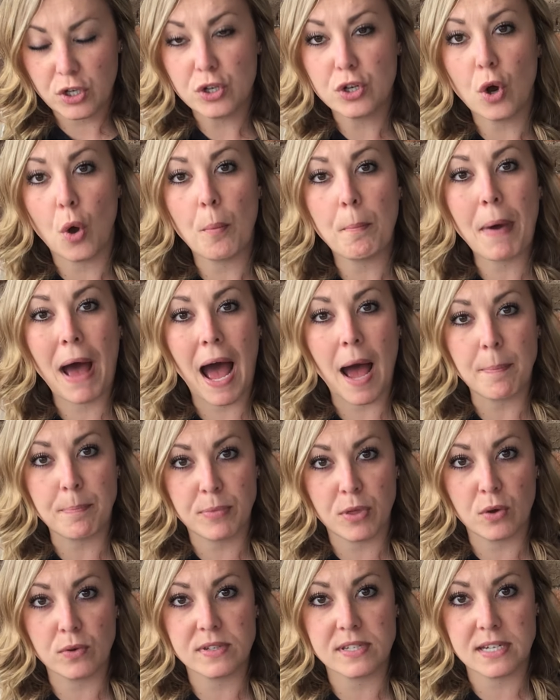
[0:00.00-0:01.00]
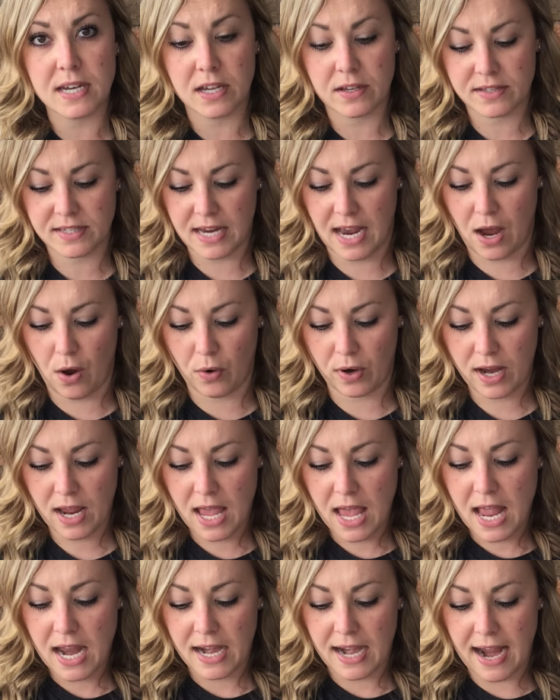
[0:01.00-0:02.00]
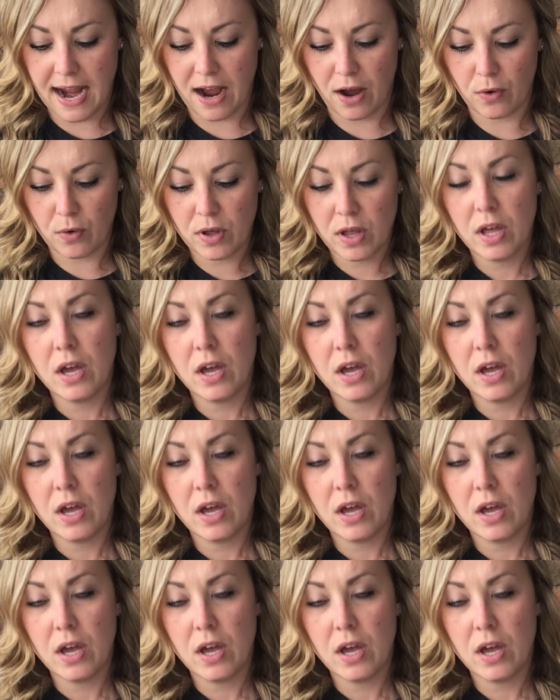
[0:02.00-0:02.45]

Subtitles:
don't pop those nails out. Now,